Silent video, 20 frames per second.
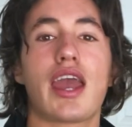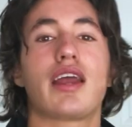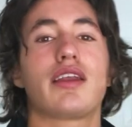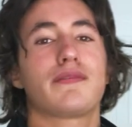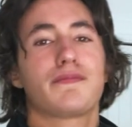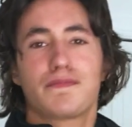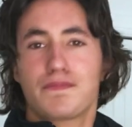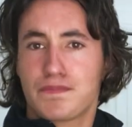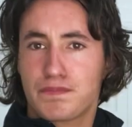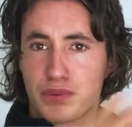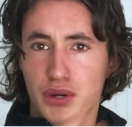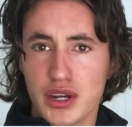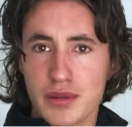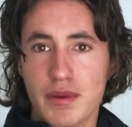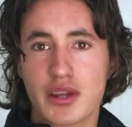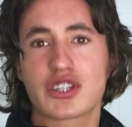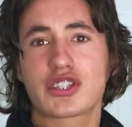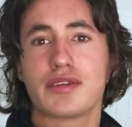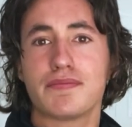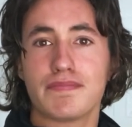and pretty
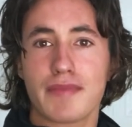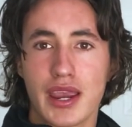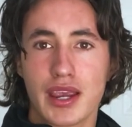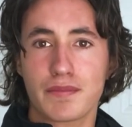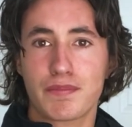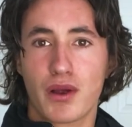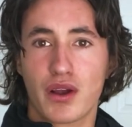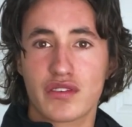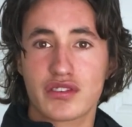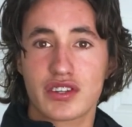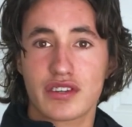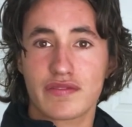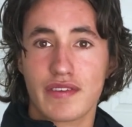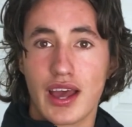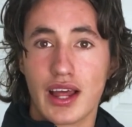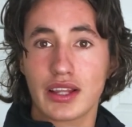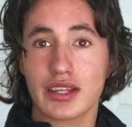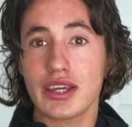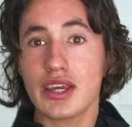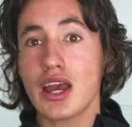much the main part of Sun
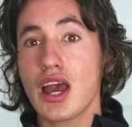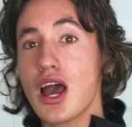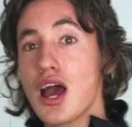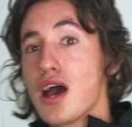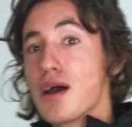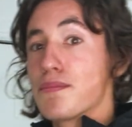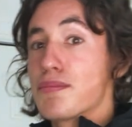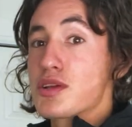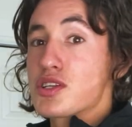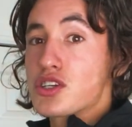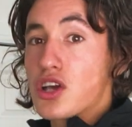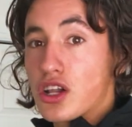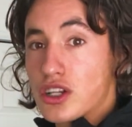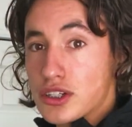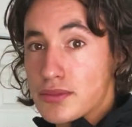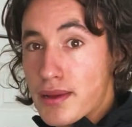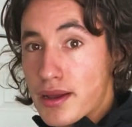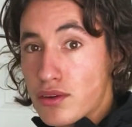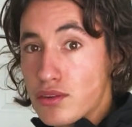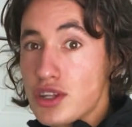Valley, but
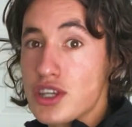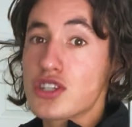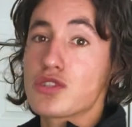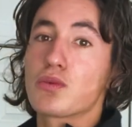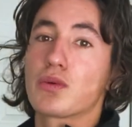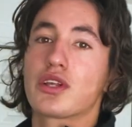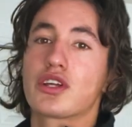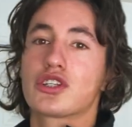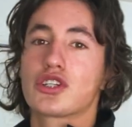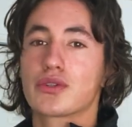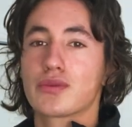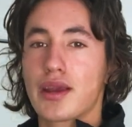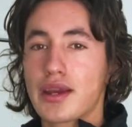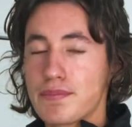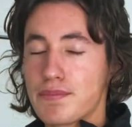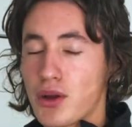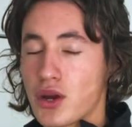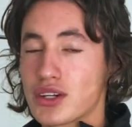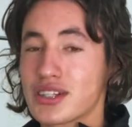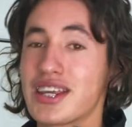Dollar Mountain is where the
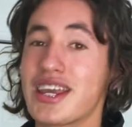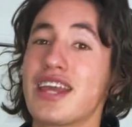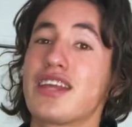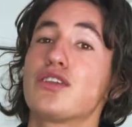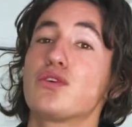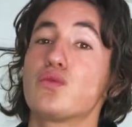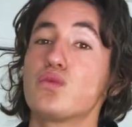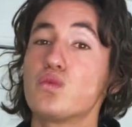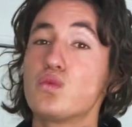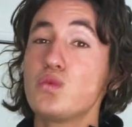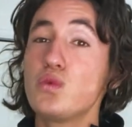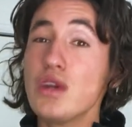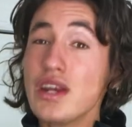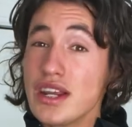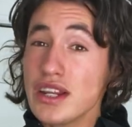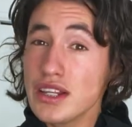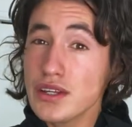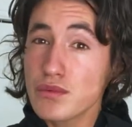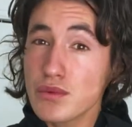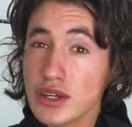terrain parks and the
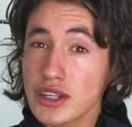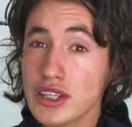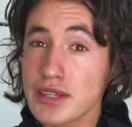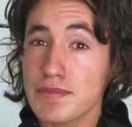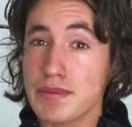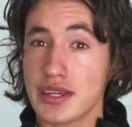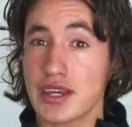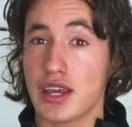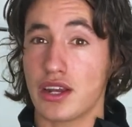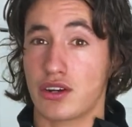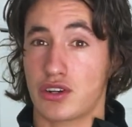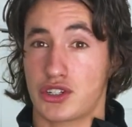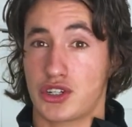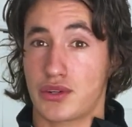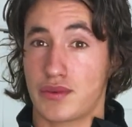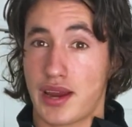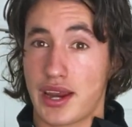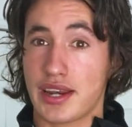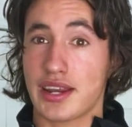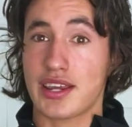really beginner
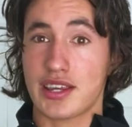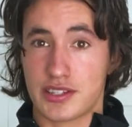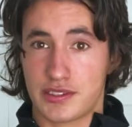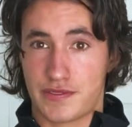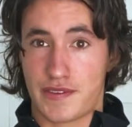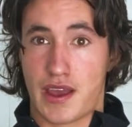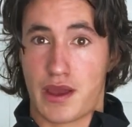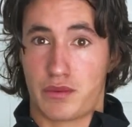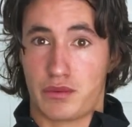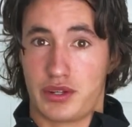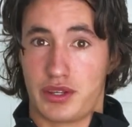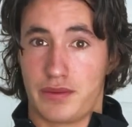terrain is found.